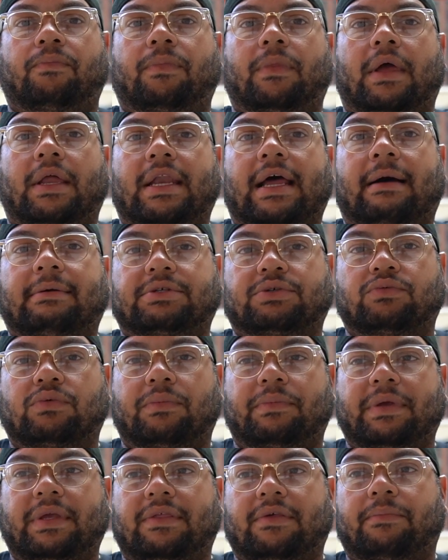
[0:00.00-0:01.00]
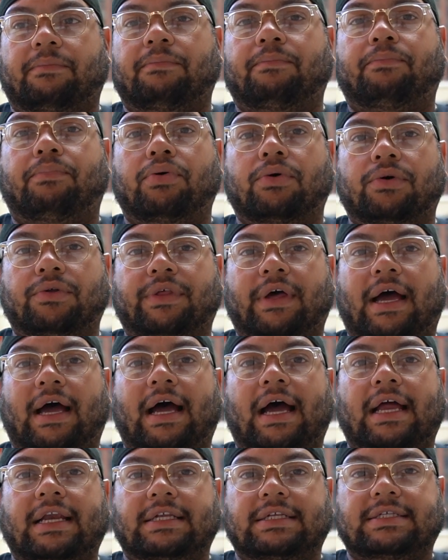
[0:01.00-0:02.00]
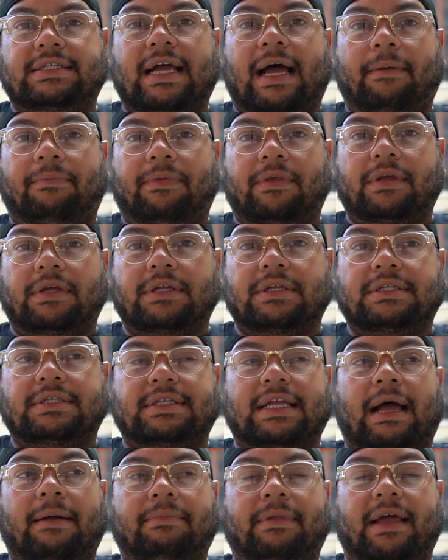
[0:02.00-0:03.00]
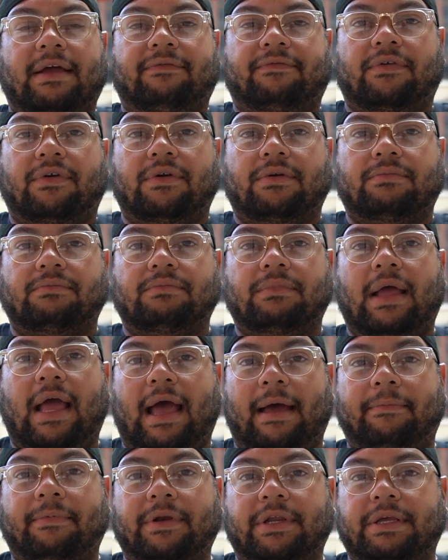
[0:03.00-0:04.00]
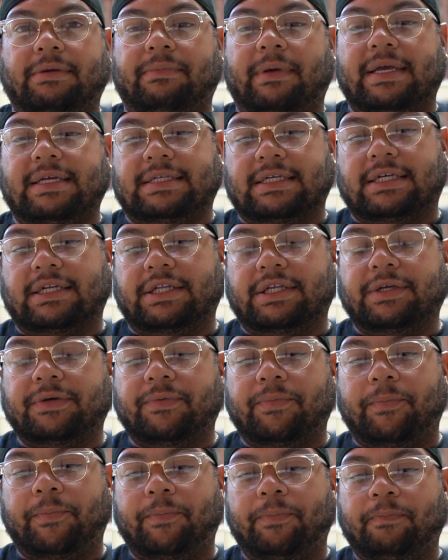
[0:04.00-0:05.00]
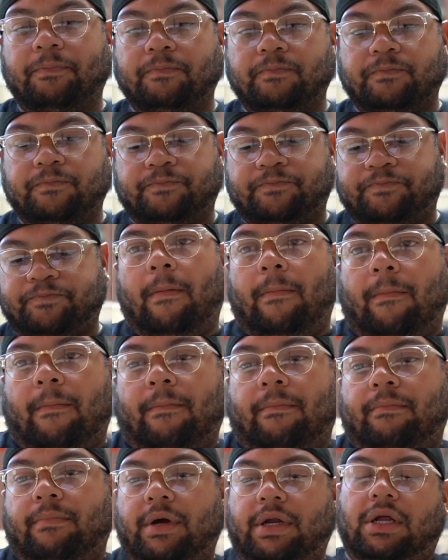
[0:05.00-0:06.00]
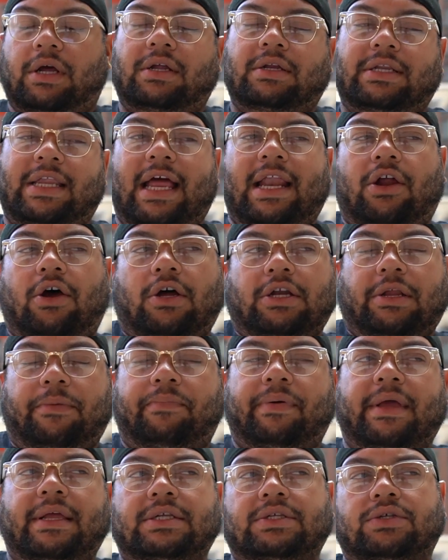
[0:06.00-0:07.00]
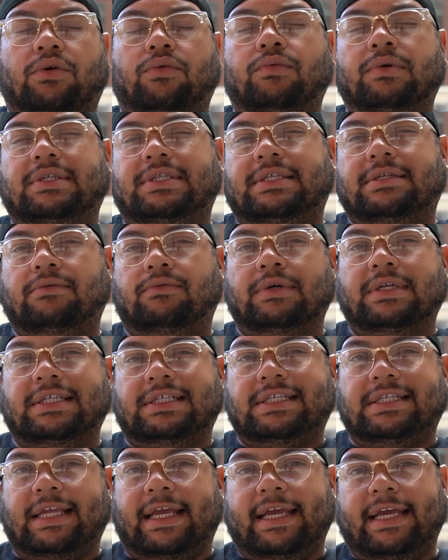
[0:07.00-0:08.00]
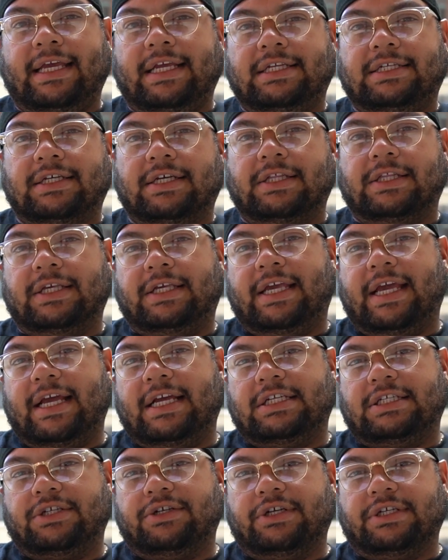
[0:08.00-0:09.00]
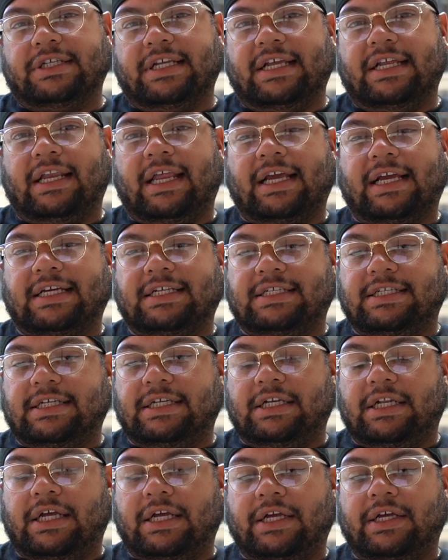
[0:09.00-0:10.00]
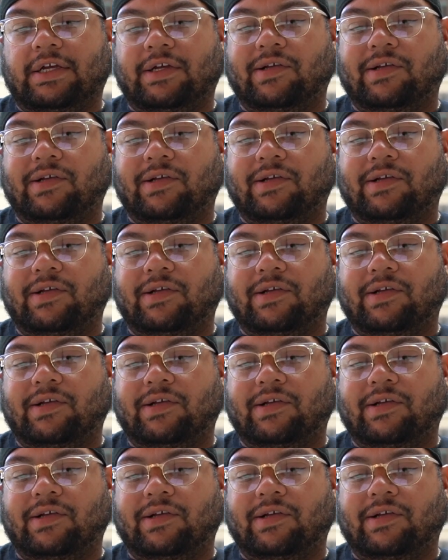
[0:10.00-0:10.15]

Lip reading: an option would be to pull the eye to stop that from happening, basically. But that all depends on what stage of the cancer is in. Like I said, like